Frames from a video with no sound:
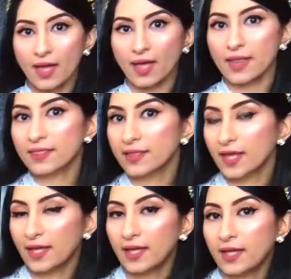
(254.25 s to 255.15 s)
And
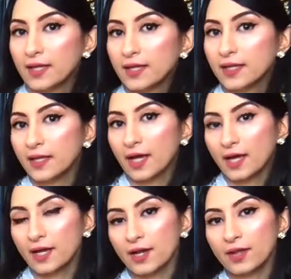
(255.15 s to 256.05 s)
then
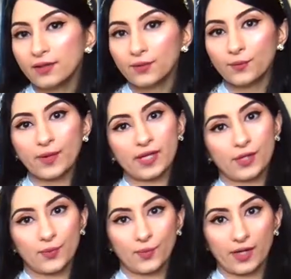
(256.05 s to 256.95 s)
another way
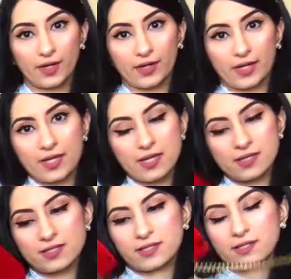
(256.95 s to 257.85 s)
to wear
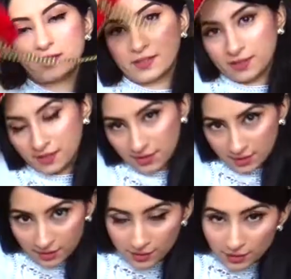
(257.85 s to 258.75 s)
it
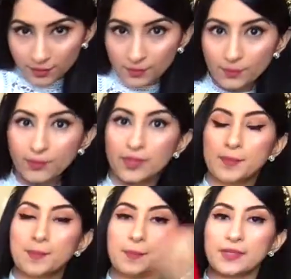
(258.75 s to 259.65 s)
would
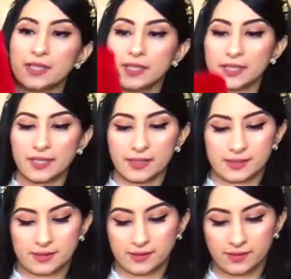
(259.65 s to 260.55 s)
be
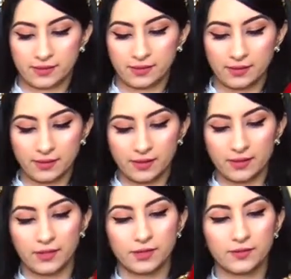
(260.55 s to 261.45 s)

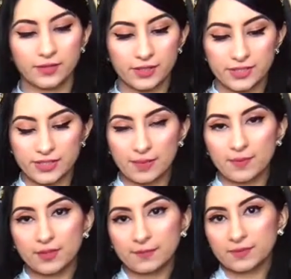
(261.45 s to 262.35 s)
you could
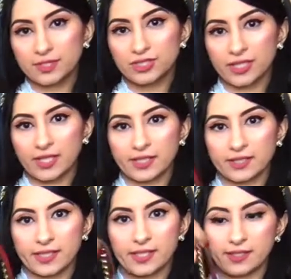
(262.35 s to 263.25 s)
double up the chain
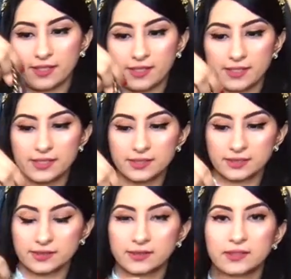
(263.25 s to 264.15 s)
like this
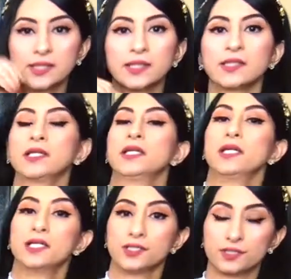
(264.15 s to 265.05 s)

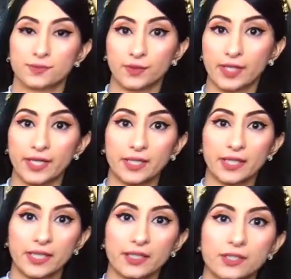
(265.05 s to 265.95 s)
and just wear it like